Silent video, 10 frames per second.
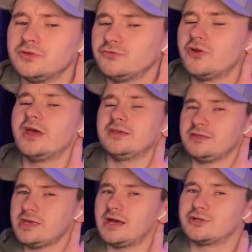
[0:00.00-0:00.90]
Right,
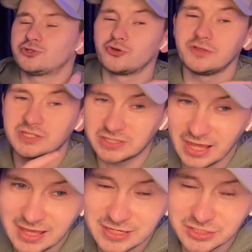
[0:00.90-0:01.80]
yeah. So the
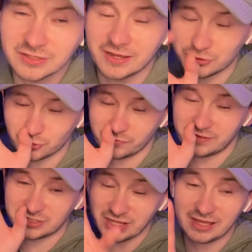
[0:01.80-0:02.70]
sticky stick, so
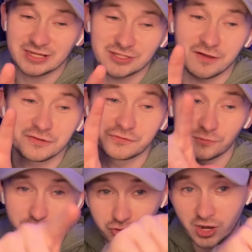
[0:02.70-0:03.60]
the sticky stuff is
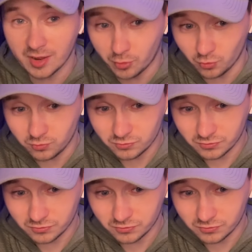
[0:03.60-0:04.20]
from Treble.